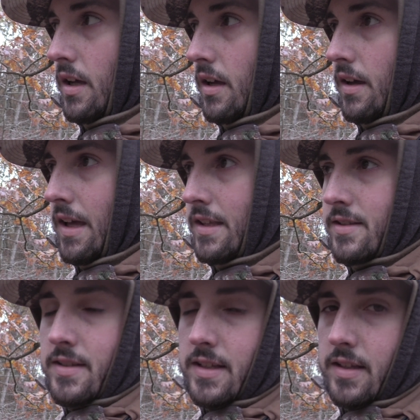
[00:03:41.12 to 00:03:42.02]
I
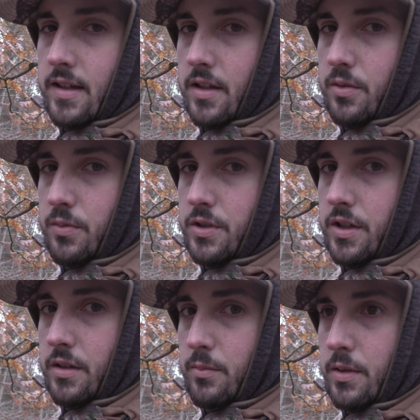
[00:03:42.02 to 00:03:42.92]
hadn't seen the other one
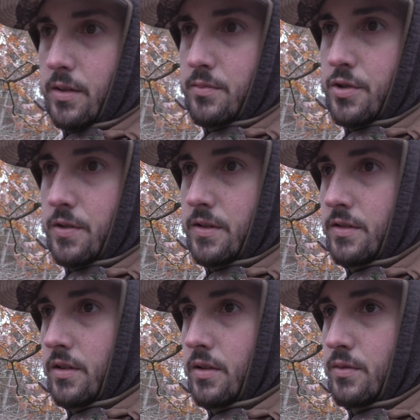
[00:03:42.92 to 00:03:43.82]
yet, but I'm sure
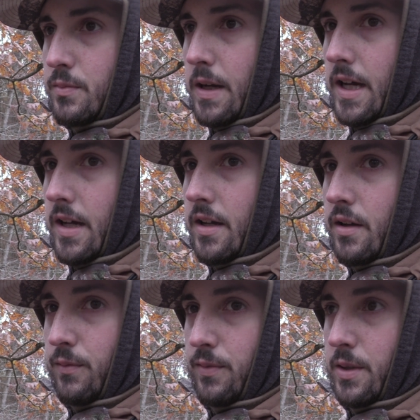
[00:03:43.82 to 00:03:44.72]
he's close by.
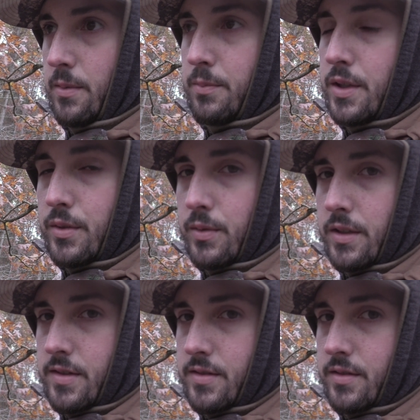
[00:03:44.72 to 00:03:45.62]
Hopefully a big
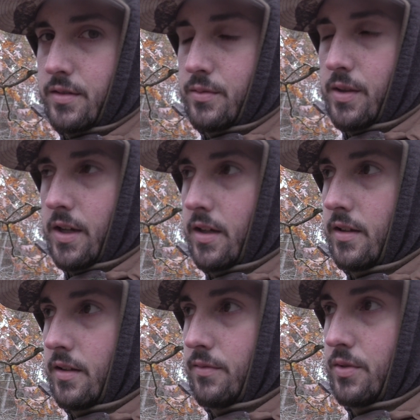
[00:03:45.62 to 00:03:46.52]
one doesn't do
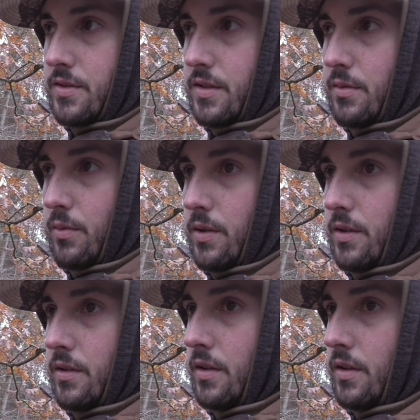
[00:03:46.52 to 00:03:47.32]
that. If we see one,